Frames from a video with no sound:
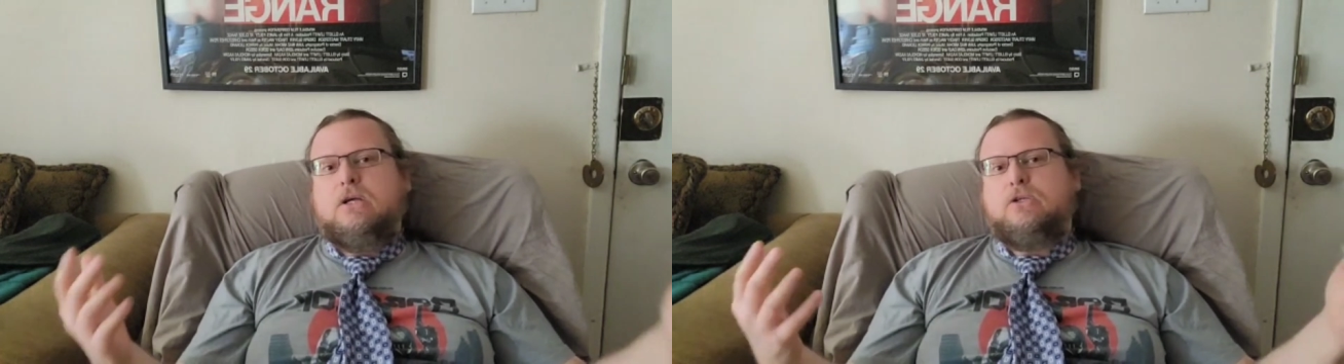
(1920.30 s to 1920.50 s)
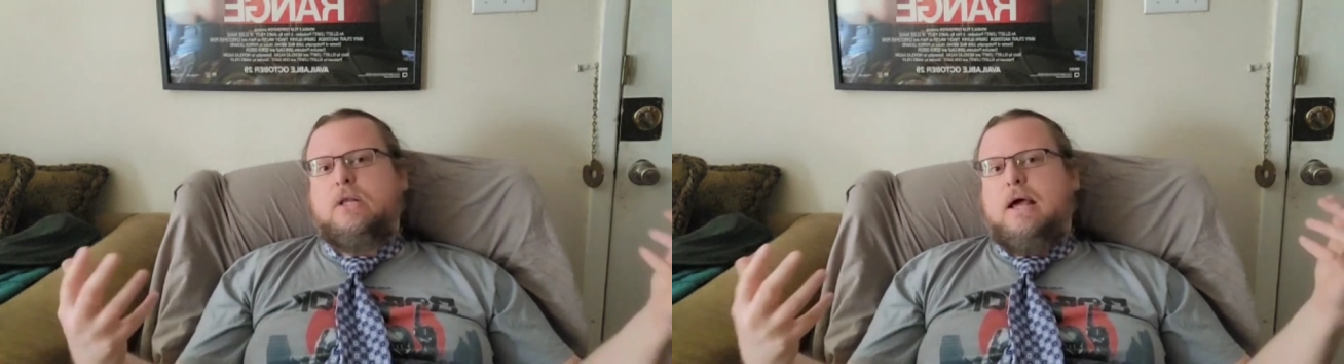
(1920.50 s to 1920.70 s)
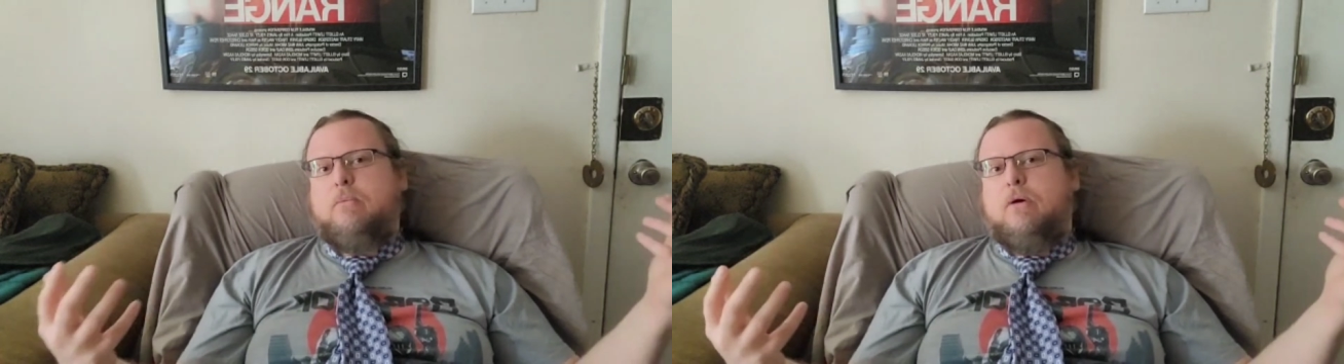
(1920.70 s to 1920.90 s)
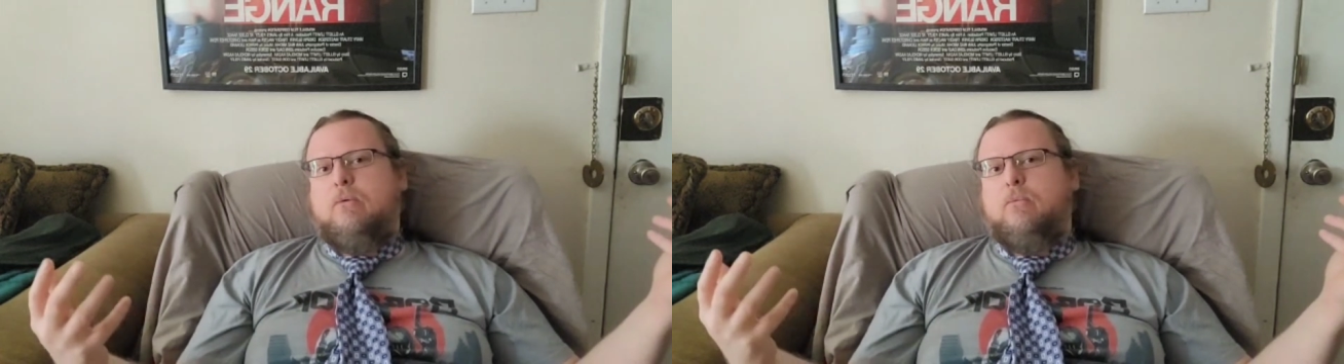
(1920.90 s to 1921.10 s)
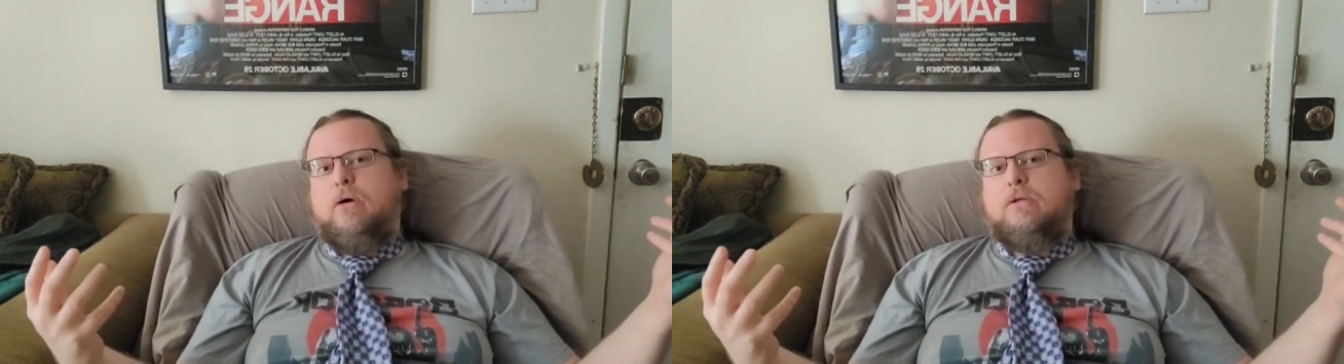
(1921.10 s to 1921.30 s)
so that
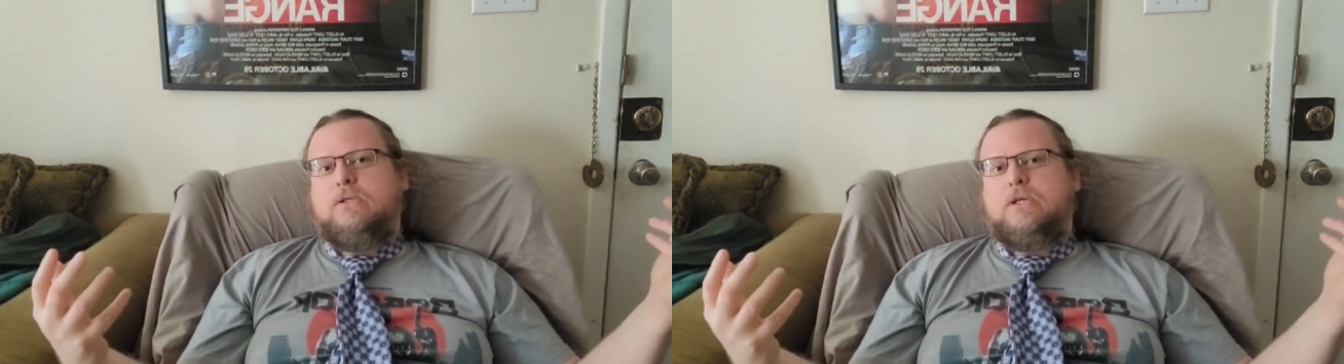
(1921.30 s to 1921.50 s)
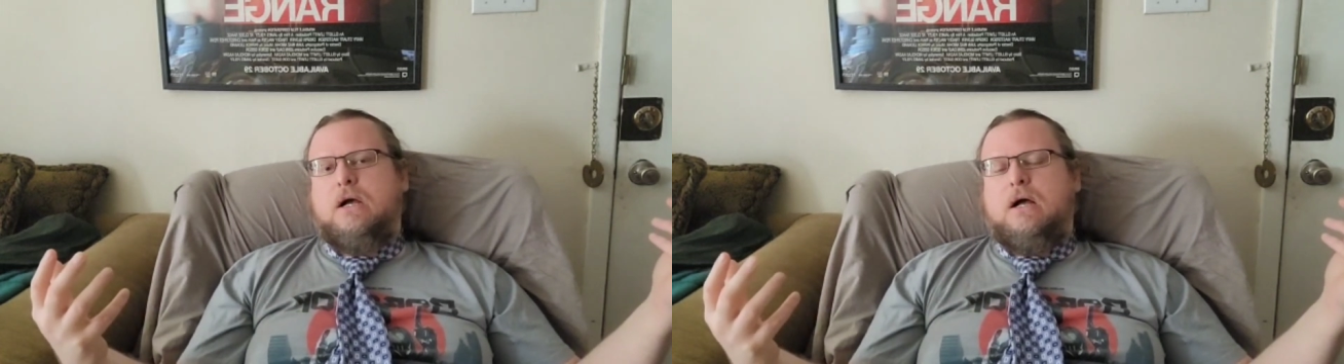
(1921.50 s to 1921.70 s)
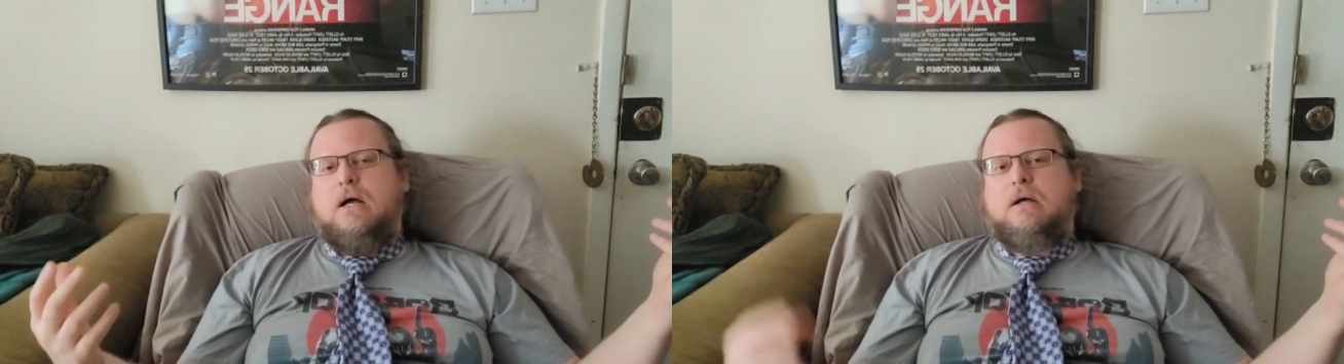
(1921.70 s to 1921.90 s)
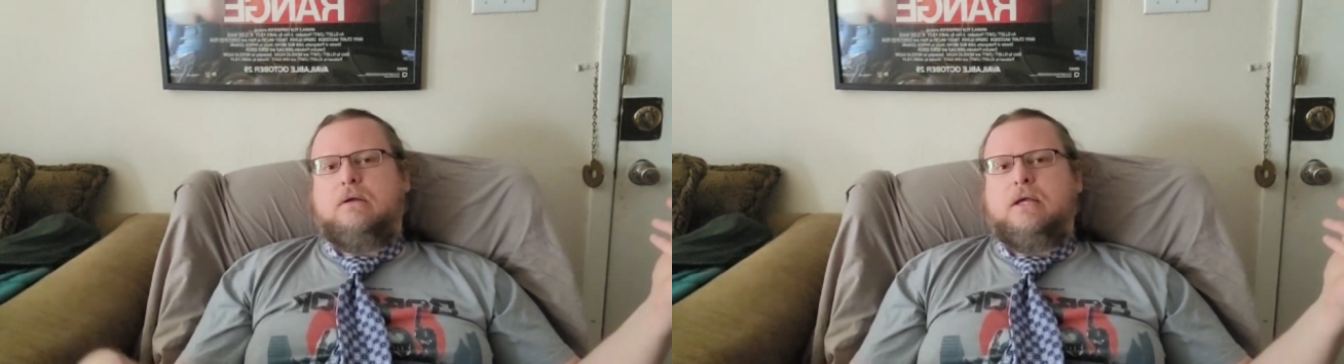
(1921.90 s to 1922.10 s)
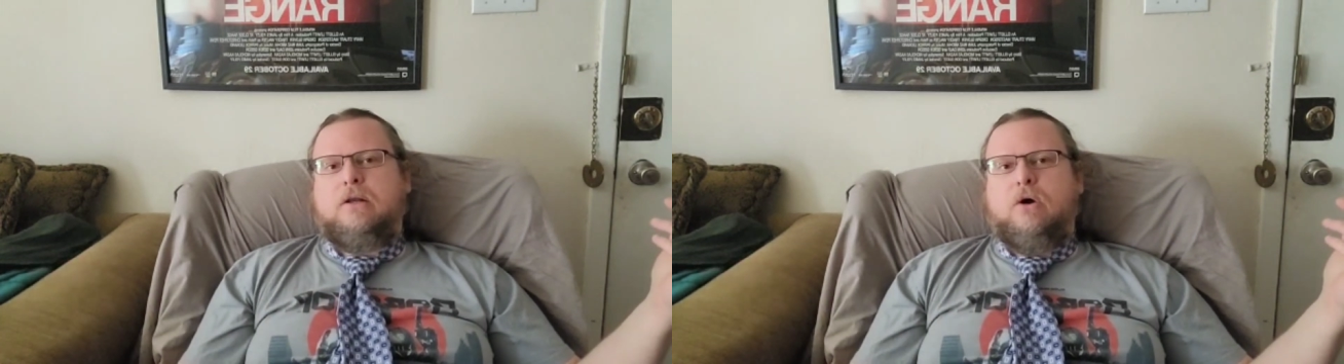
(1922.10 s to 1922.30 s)
one was
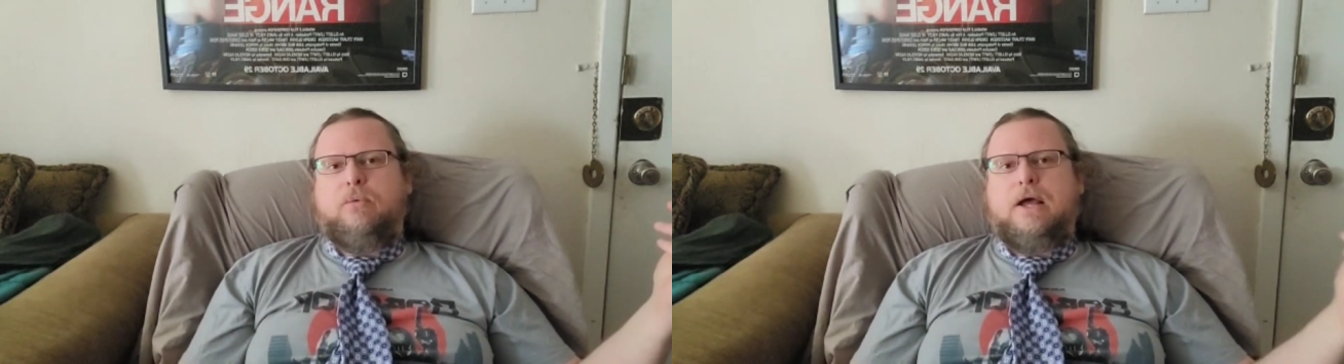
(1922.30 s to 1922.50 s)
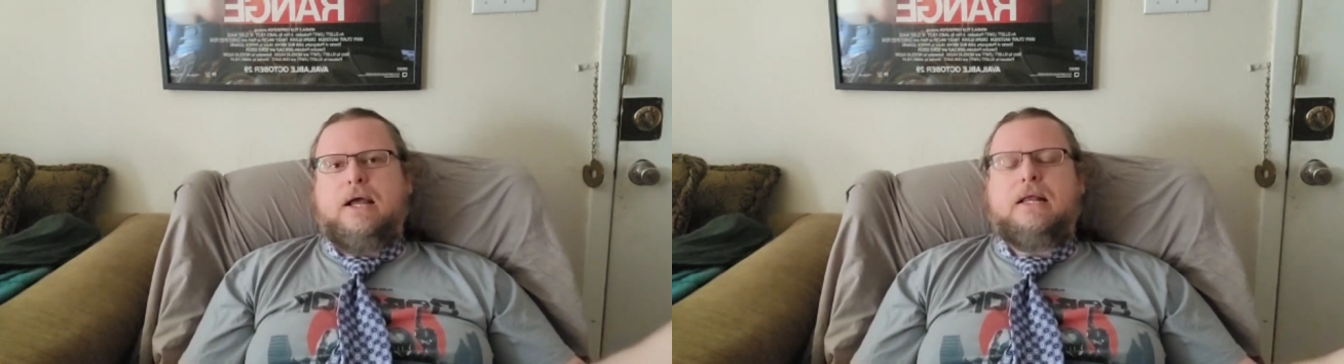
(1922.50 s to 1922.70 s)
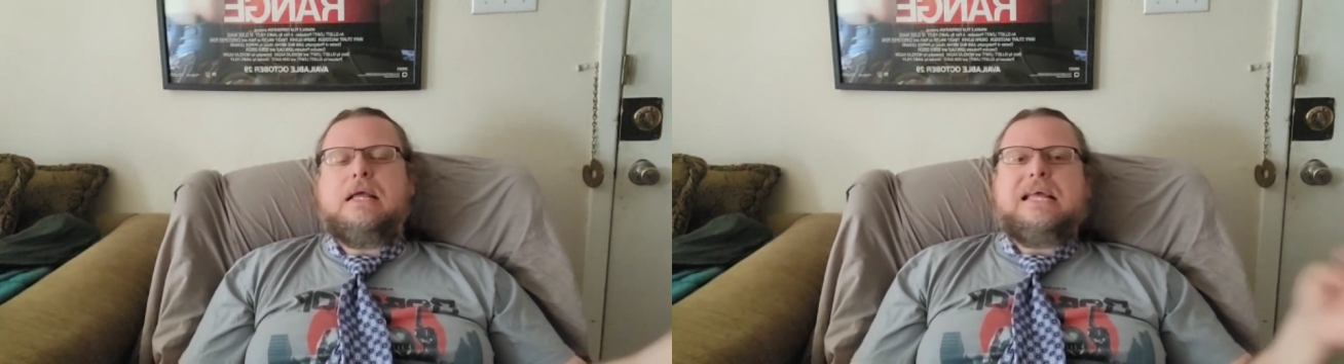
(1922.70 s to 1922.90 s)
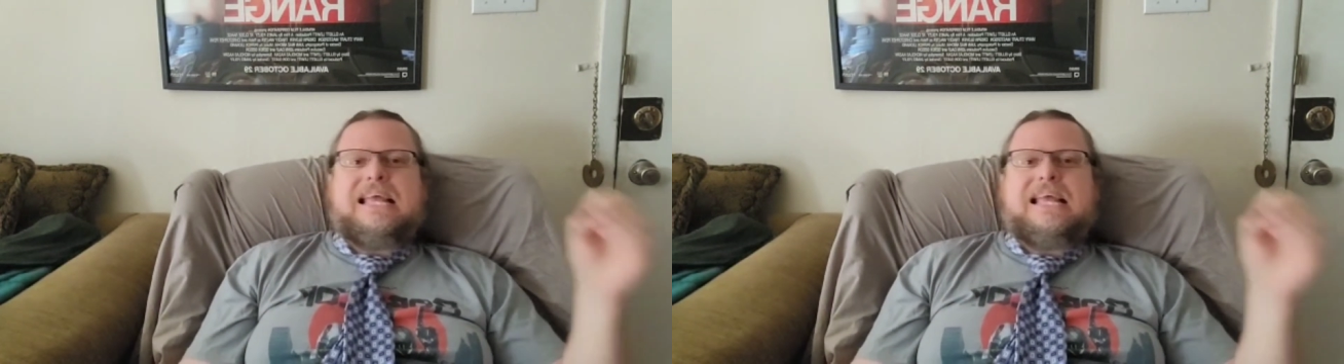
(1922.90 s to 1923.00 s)
in 2009.